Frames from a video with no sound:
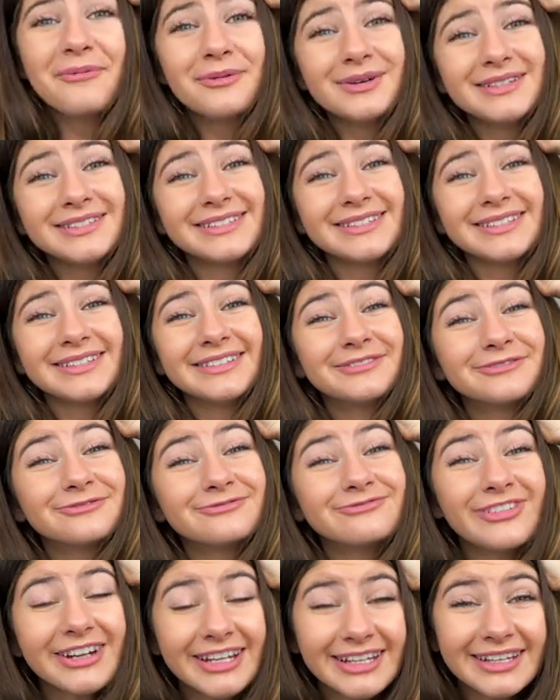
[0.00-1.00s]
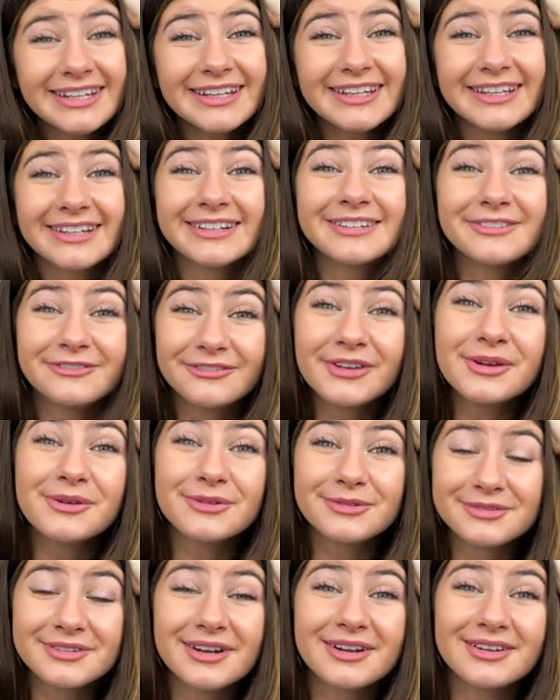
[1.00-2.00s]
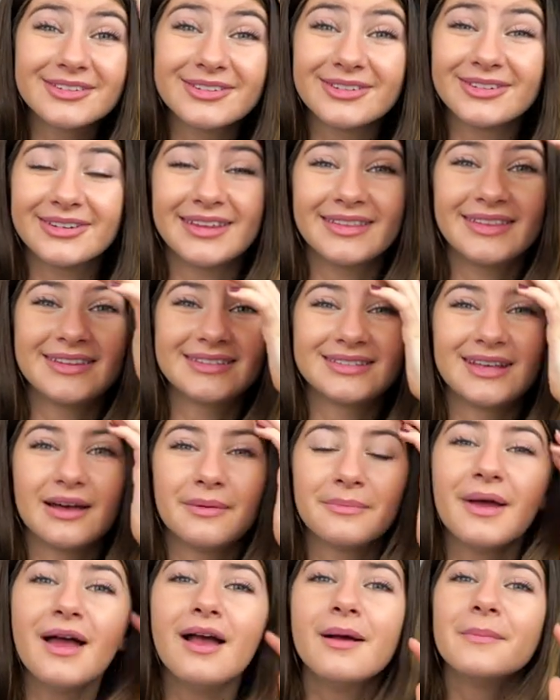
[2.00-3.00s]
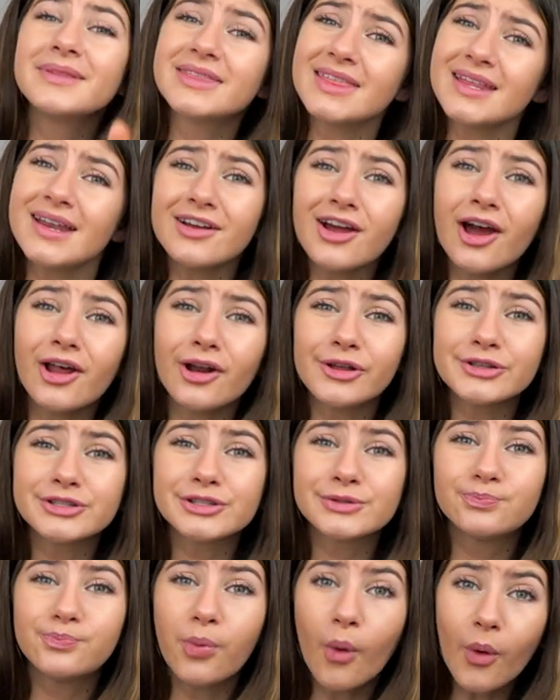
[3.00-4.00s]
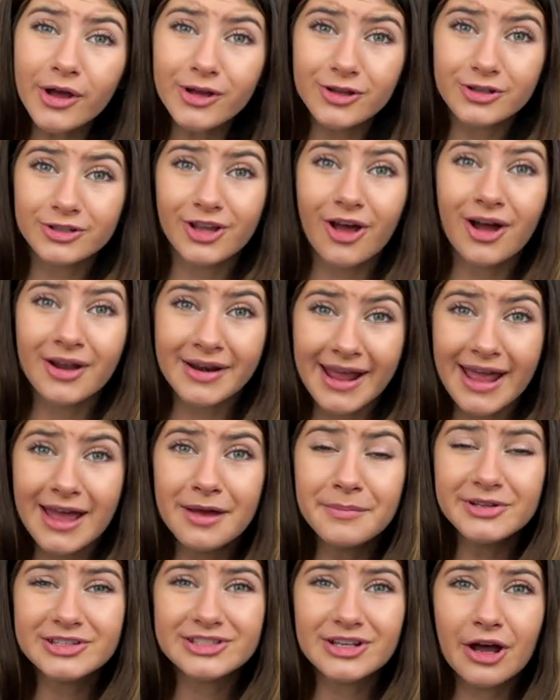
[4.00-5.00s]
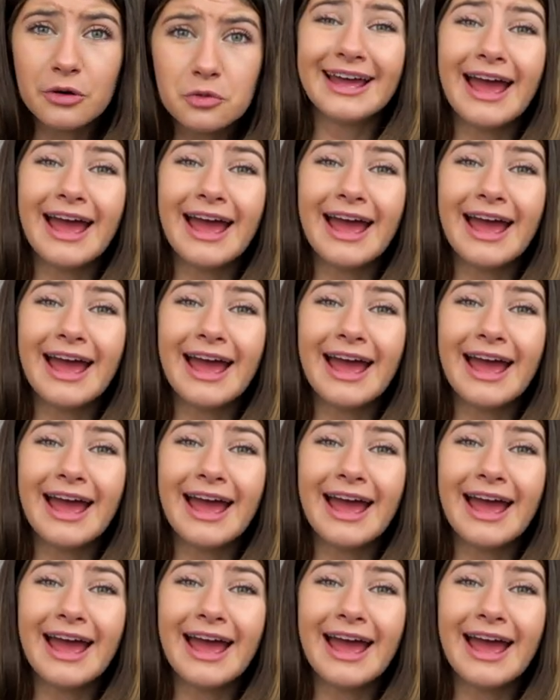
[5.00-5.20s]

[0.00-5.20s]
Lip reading: was really confused when I was looking this up. But then I got all spoiled on Amazon,